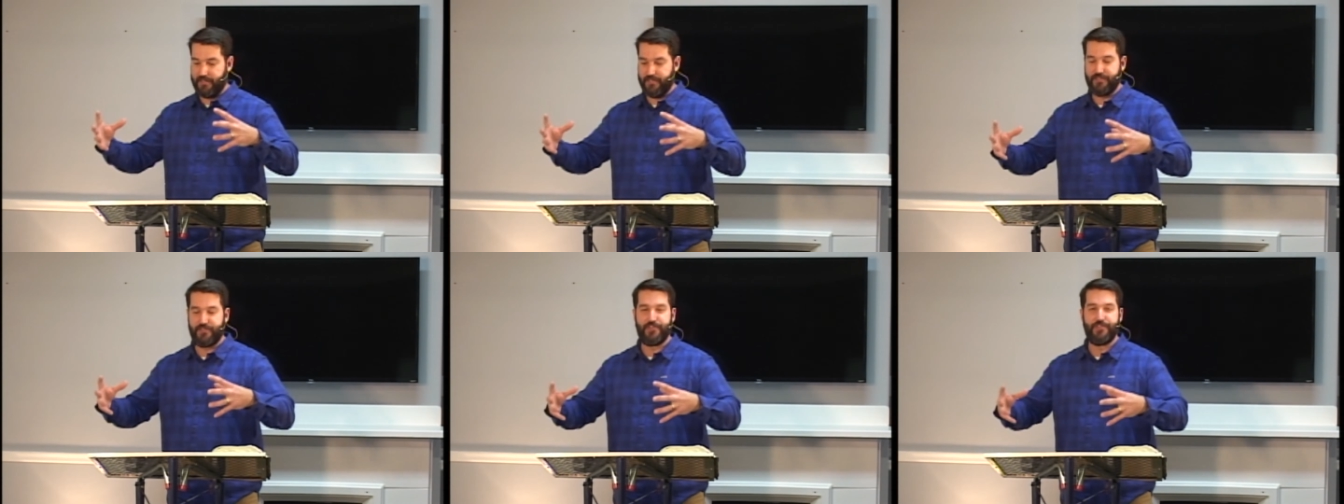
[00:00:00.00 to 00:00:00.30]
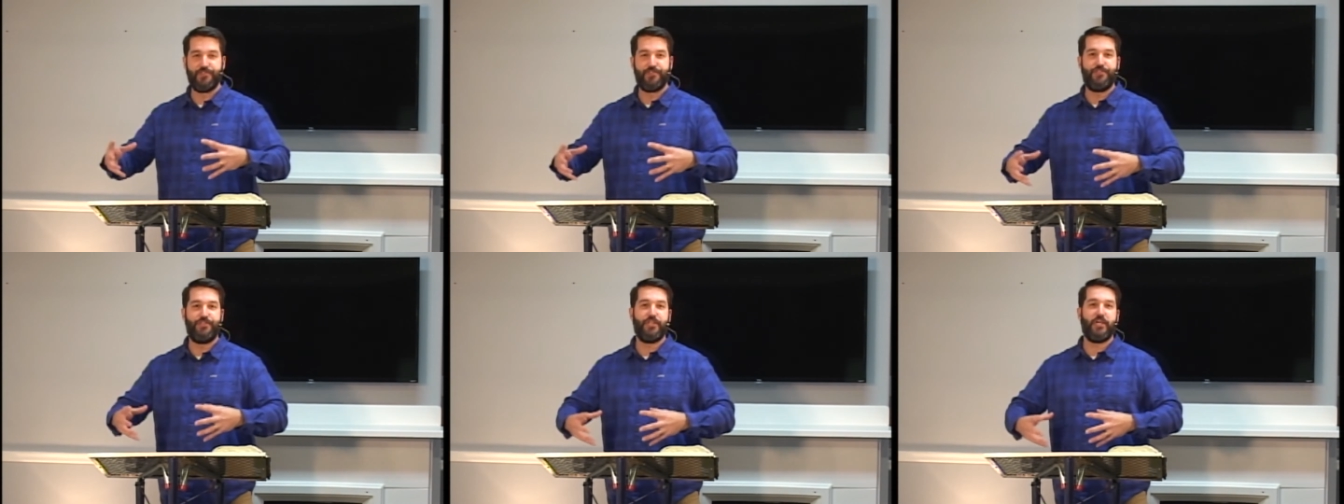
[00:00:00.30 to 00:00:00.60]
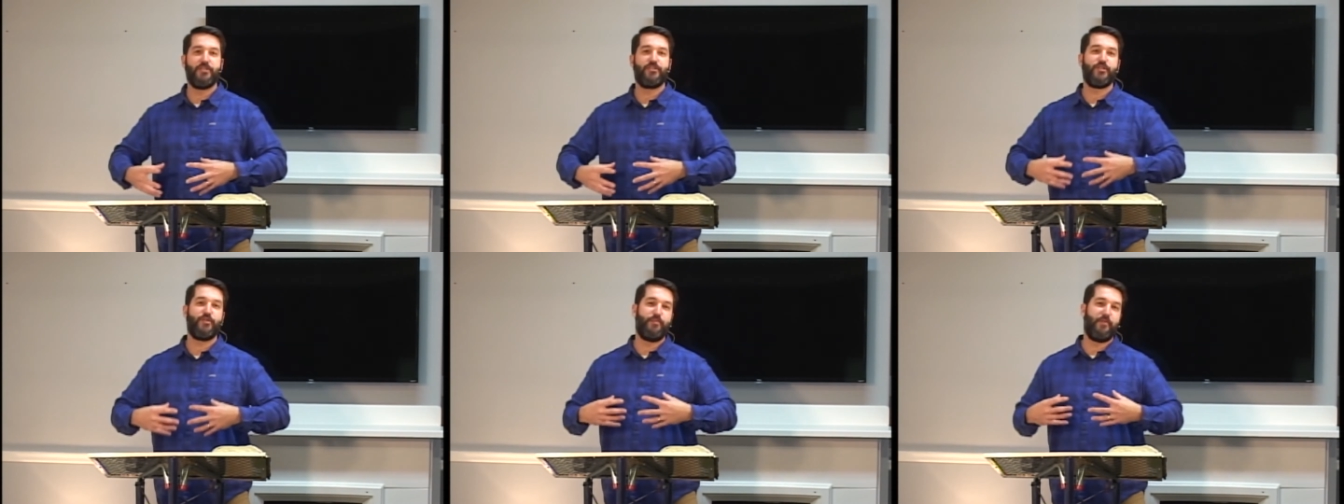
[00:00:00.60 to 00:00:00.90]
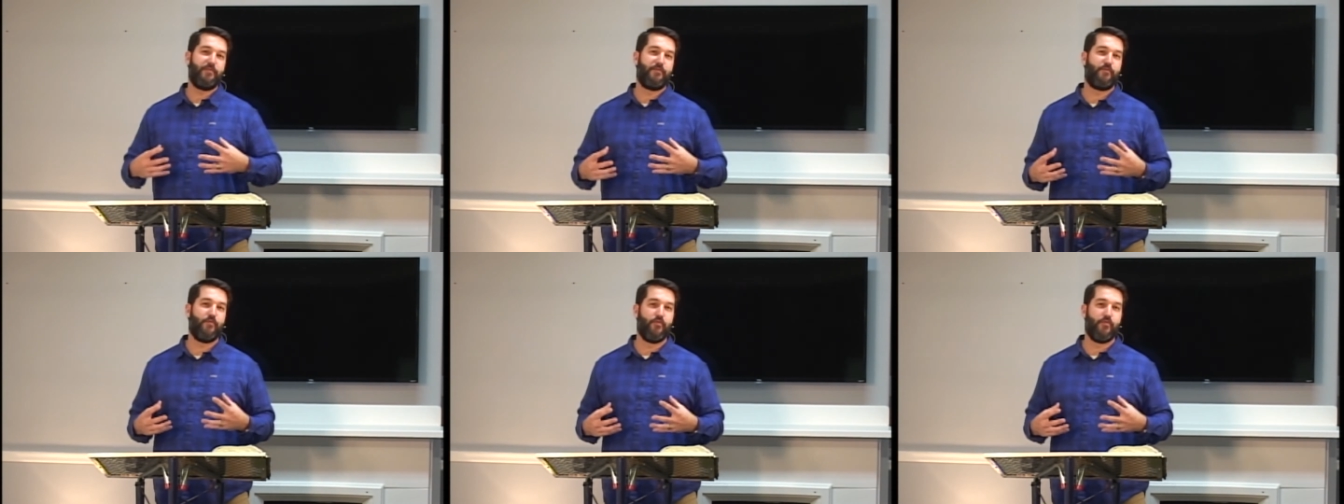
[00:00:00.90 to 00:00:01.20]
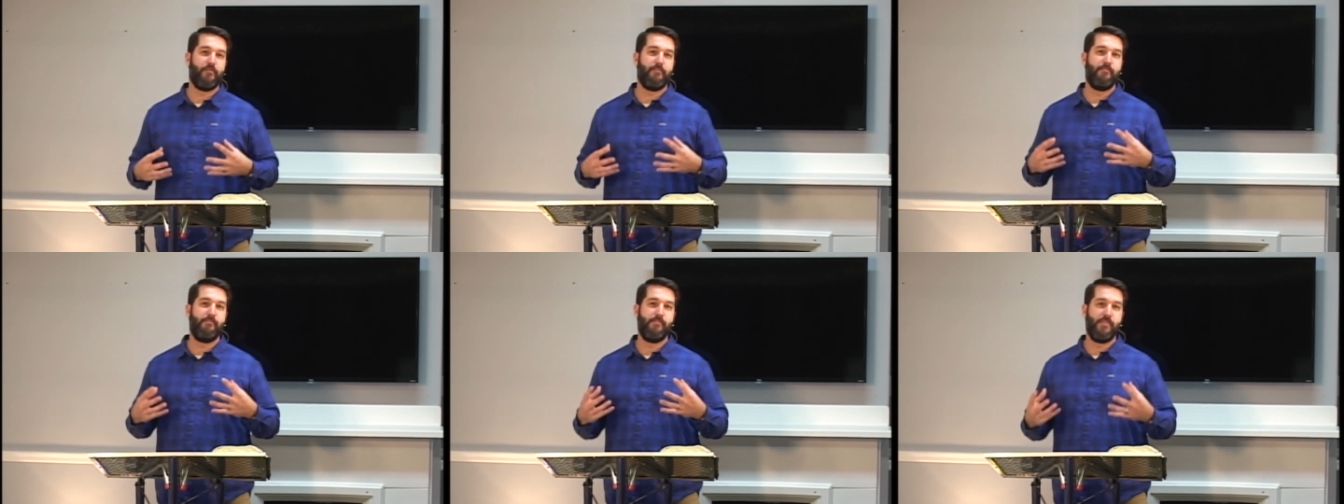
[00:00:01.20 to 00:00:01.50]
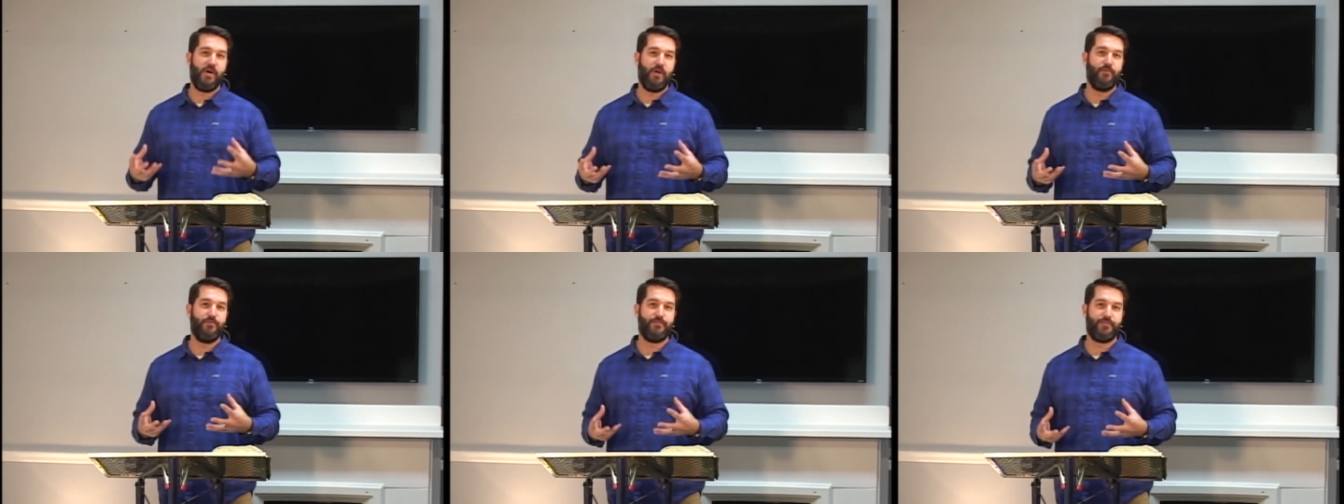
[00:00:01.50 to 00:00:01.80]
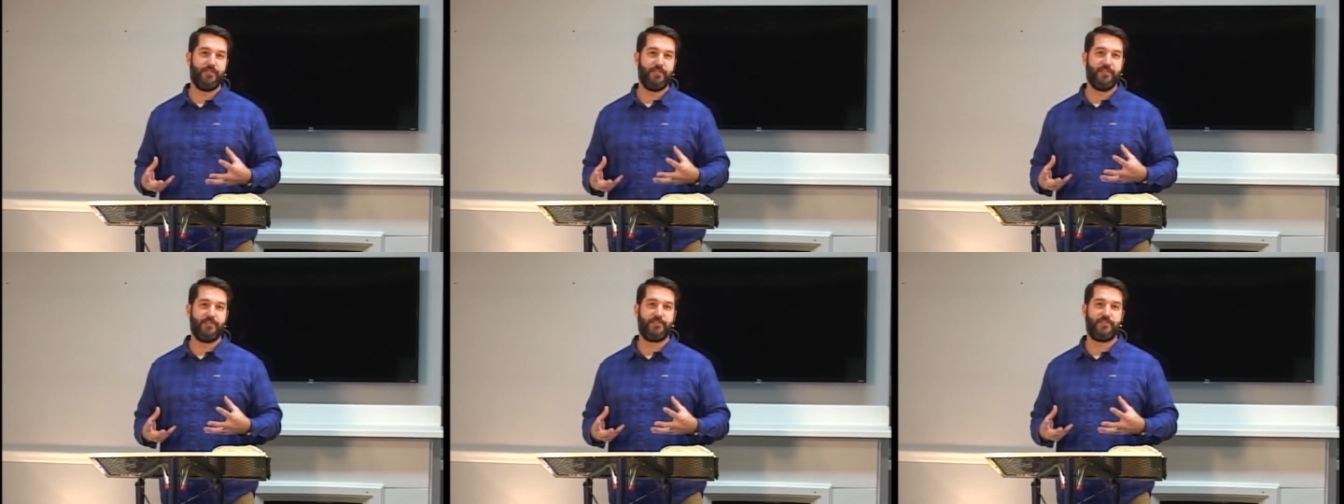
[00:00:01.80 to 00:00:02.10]
This is just before
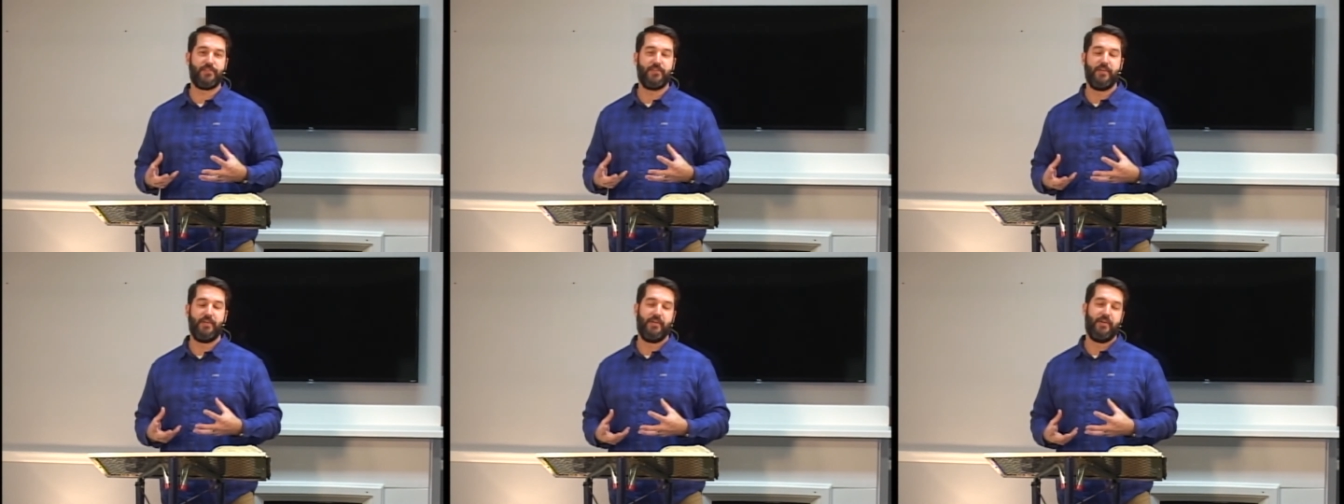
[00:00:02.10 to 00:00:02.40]
Moses